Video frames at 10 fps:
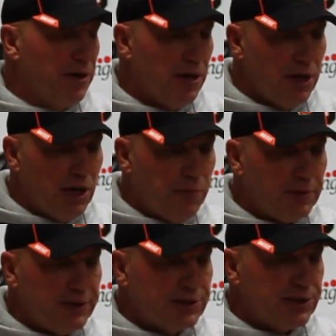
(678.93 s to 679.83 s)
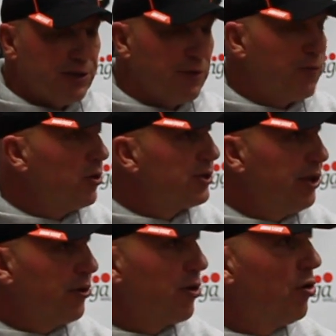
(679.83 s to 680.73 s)
and he played center for us
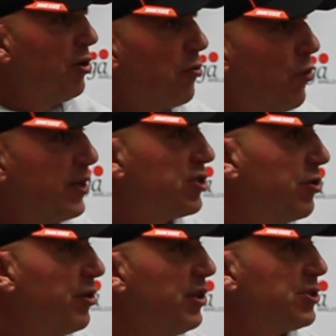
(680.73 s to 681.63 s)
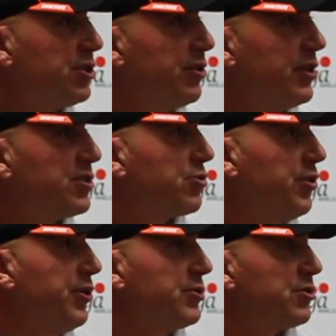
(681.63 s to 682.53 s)
a year ago in the red shirt this year, and has
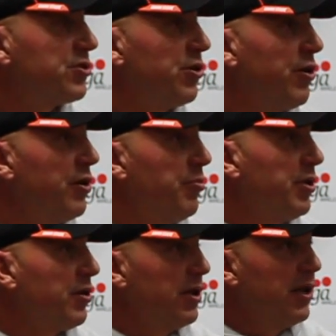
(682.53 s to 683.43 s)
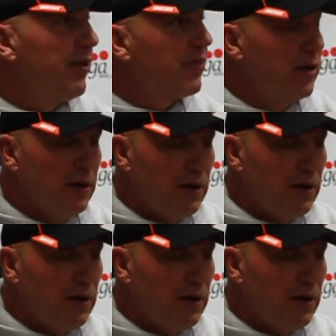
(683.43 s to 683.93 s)
3 years of starting ability left.